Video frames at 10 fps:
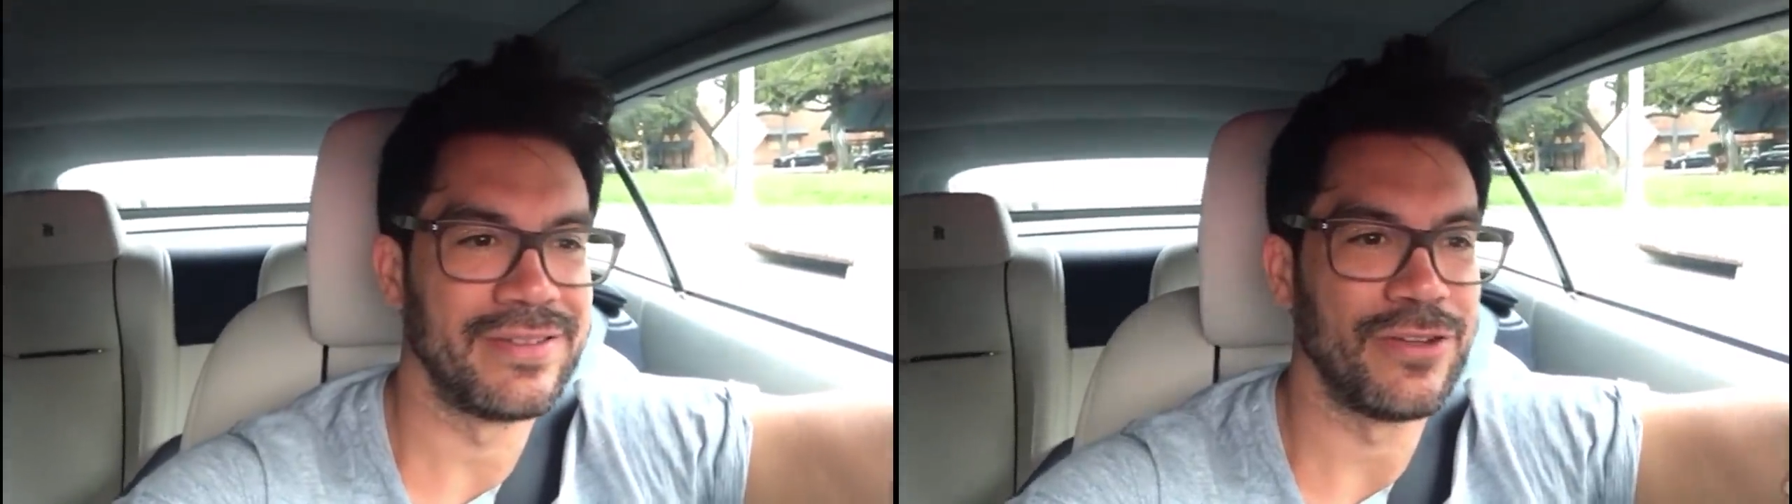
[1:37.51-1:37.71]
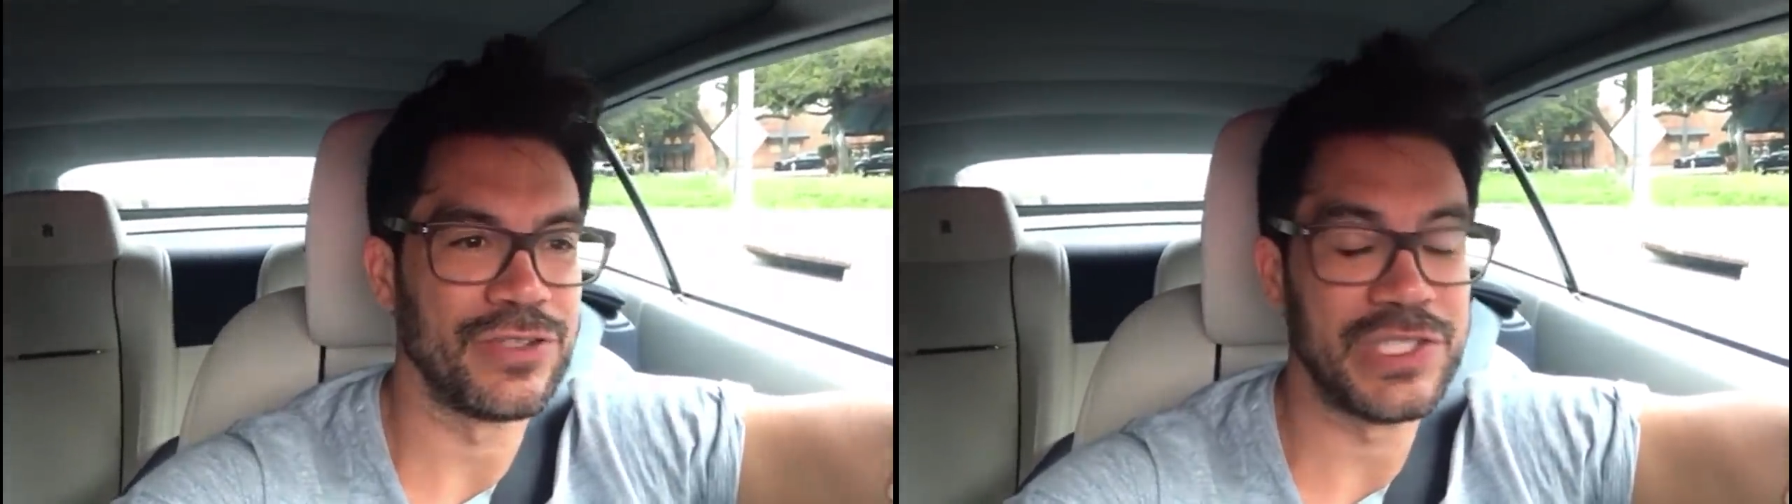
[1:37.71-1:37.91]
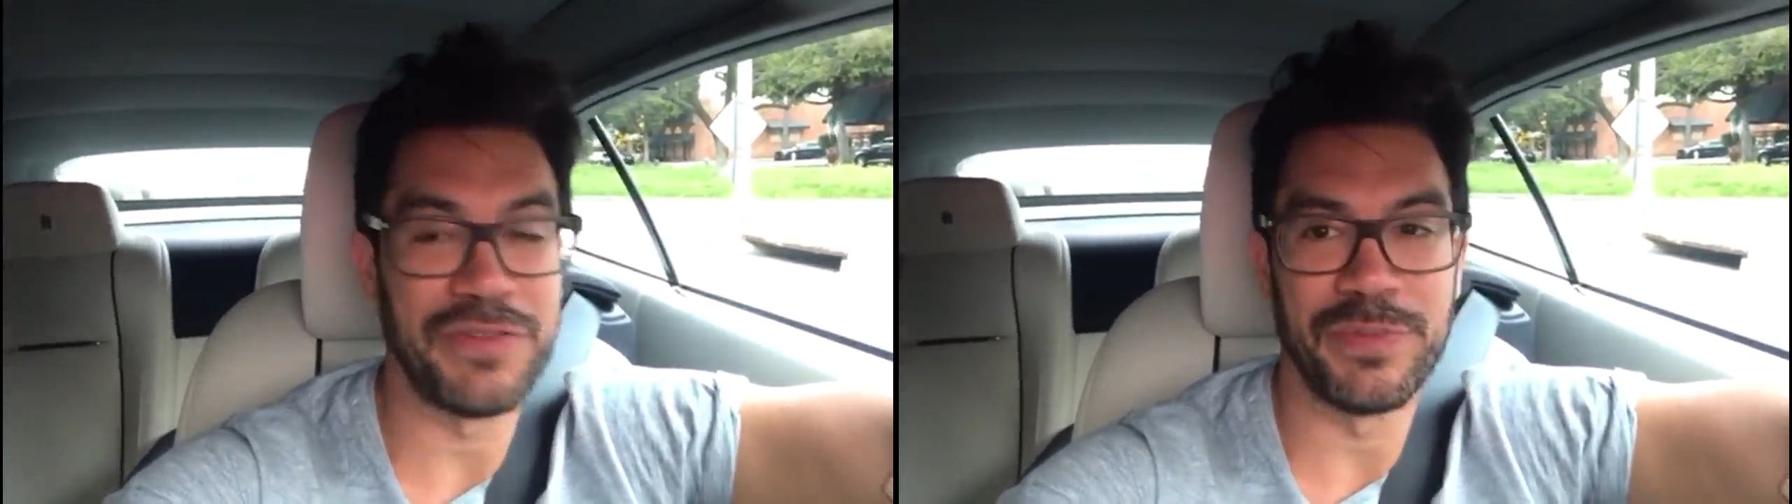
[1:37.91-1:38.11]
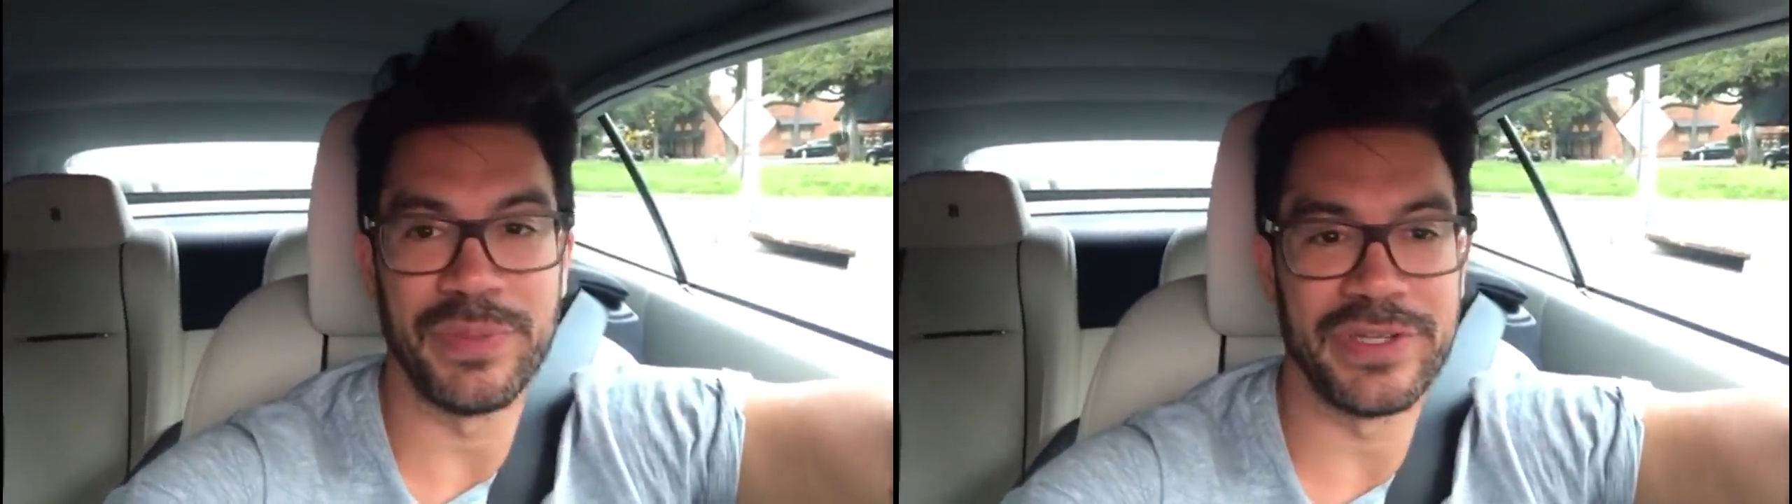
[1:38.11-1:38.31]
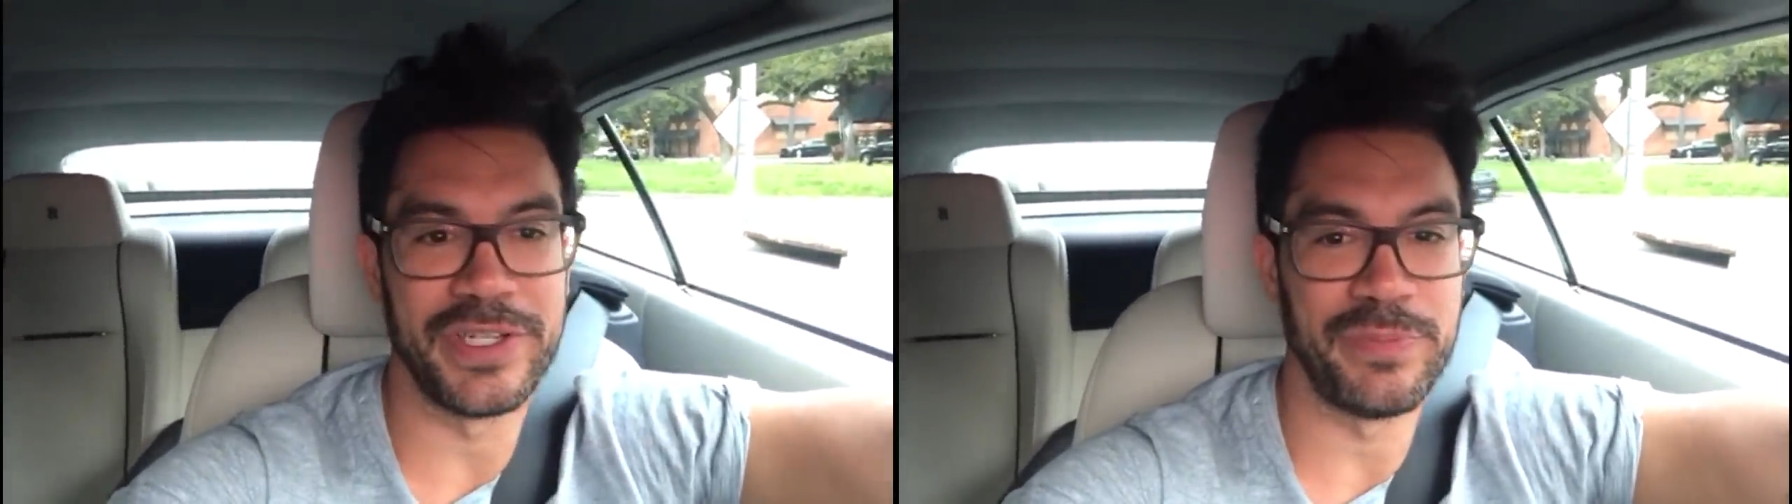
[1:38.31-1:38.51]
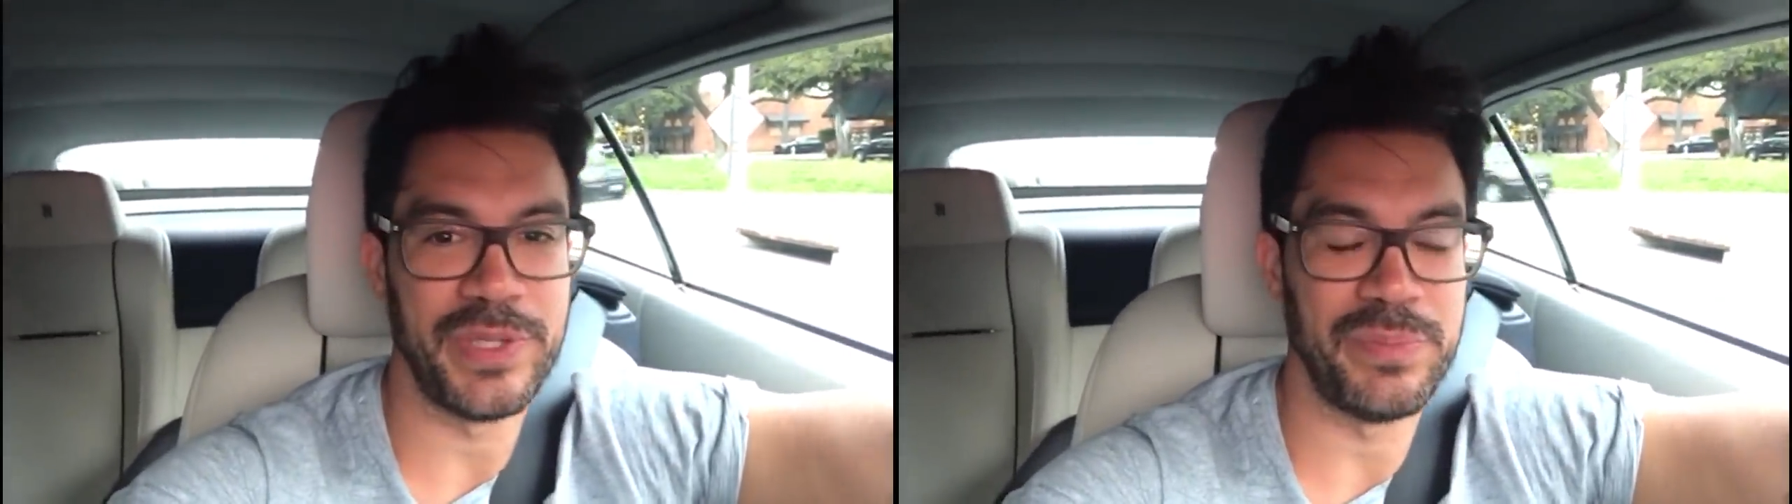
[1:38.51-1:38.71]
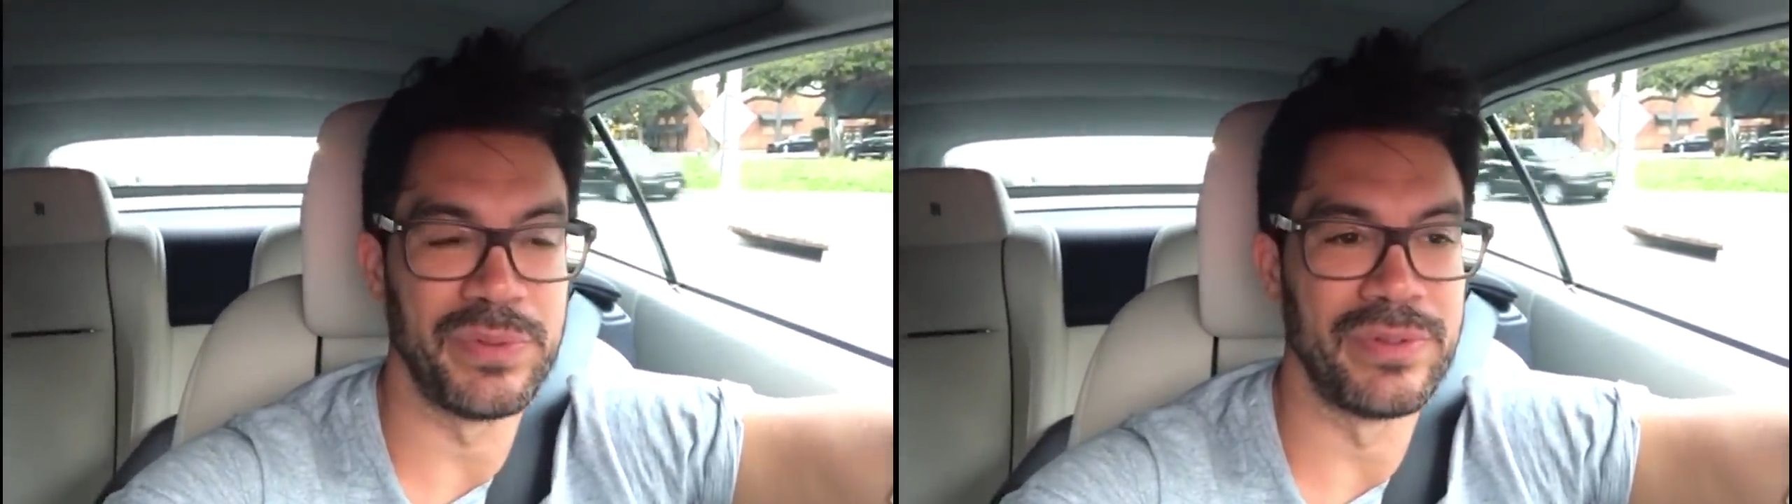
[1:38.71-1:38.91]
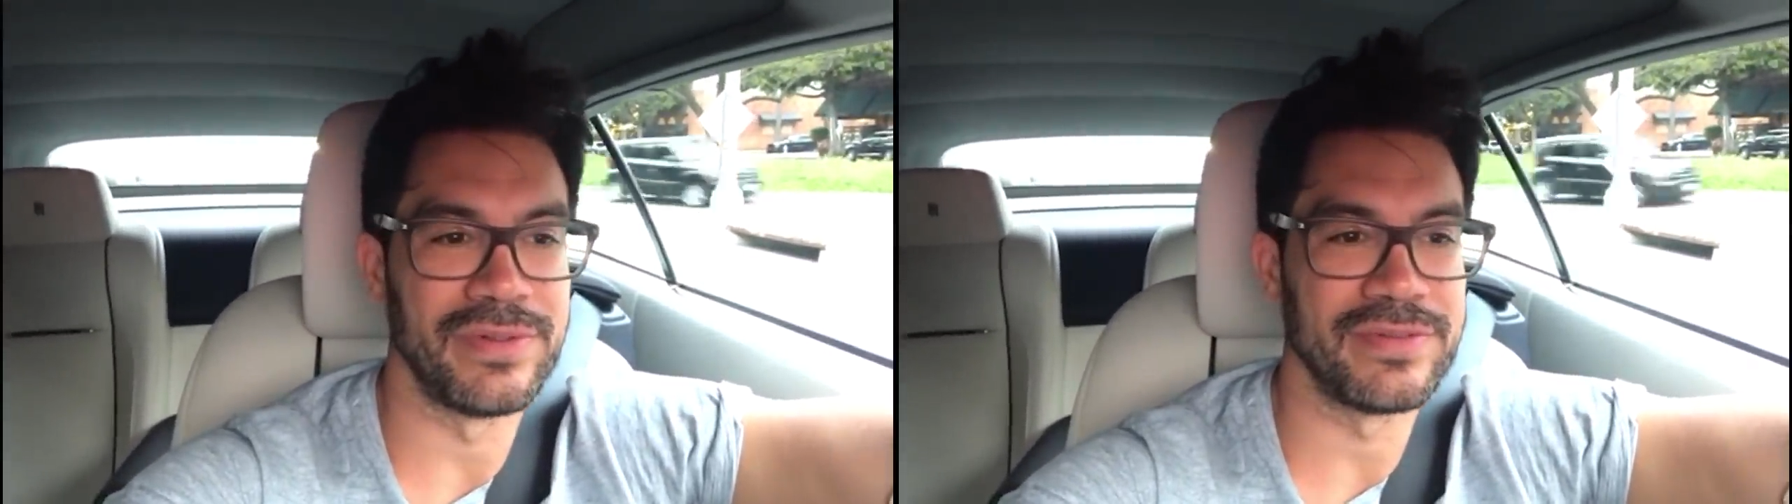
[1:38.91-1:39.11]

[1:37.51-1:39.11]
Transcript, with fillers: all seven billion people,